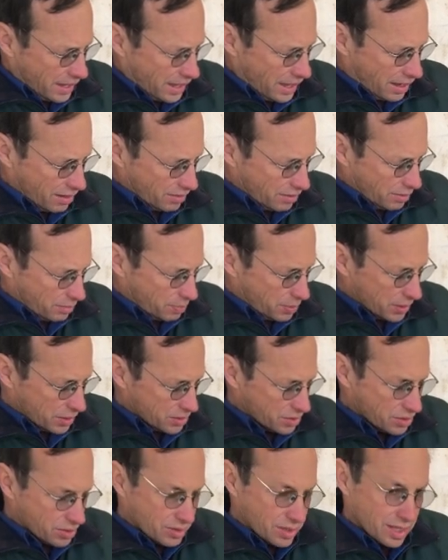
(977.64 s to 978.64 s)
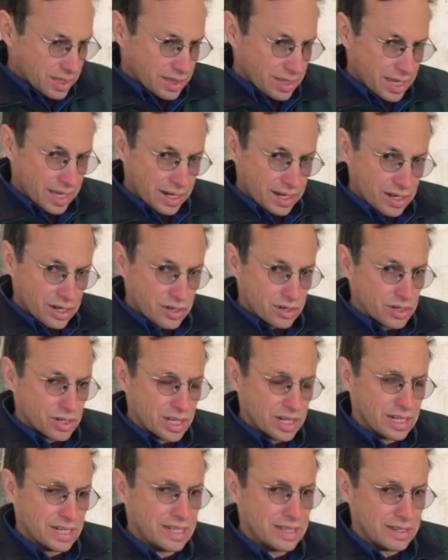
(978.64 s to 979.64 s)
out of the picture, then that udder
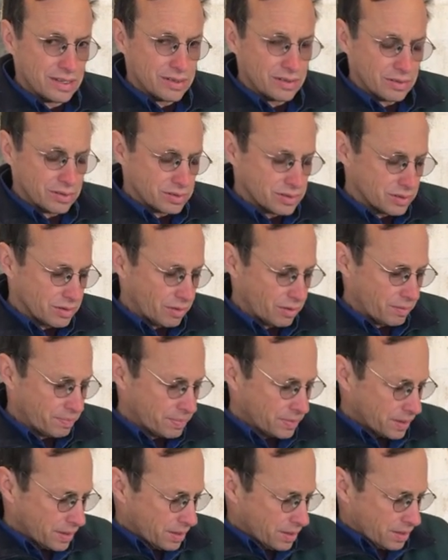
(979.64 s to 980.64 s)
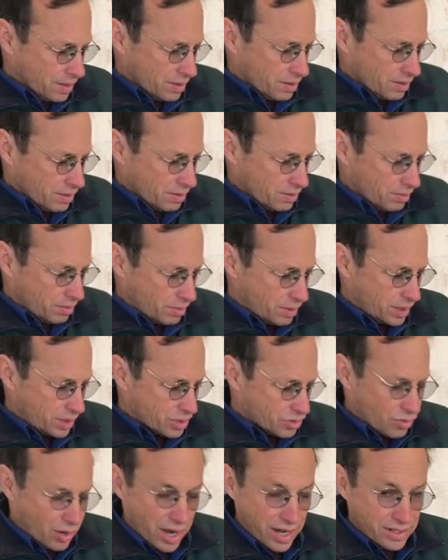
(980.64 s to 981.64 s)
can heal. So we
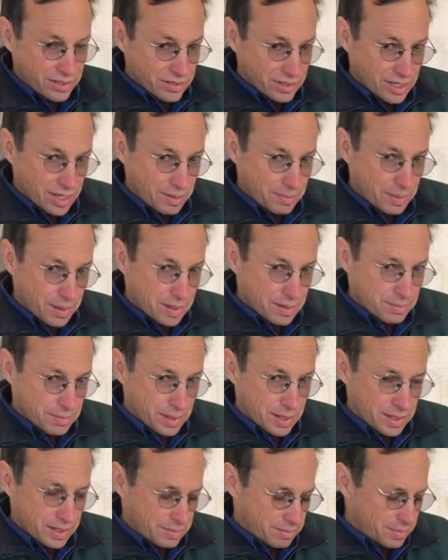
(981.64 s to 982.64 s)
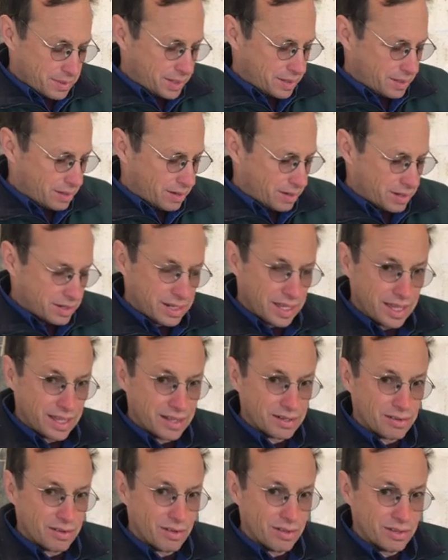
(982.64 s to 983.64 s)
try to keep mint on
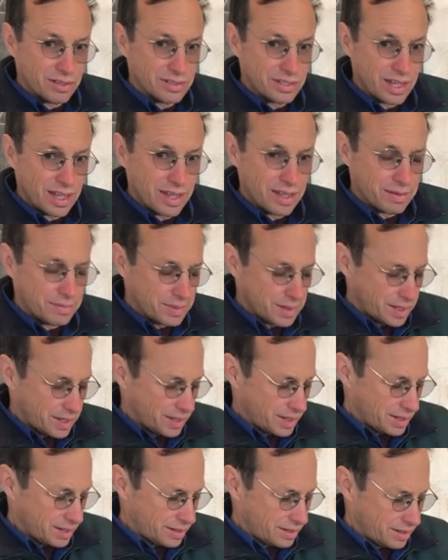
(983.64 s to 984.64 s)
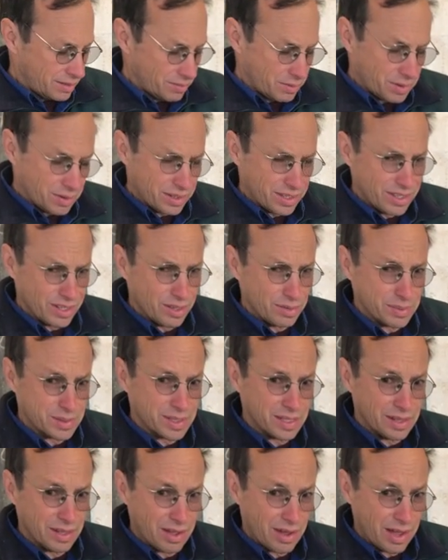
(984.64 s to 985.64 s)
hand all the time, and it really helps
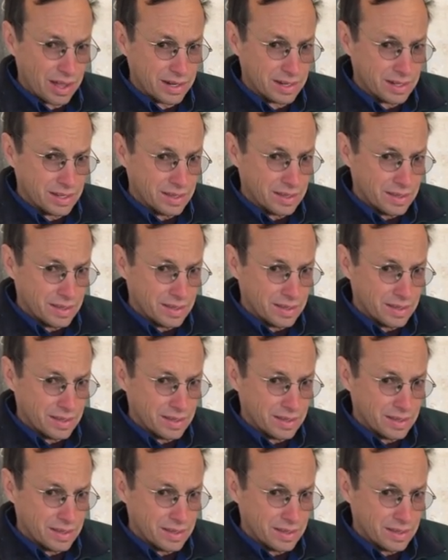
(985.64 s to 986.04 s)
a lot.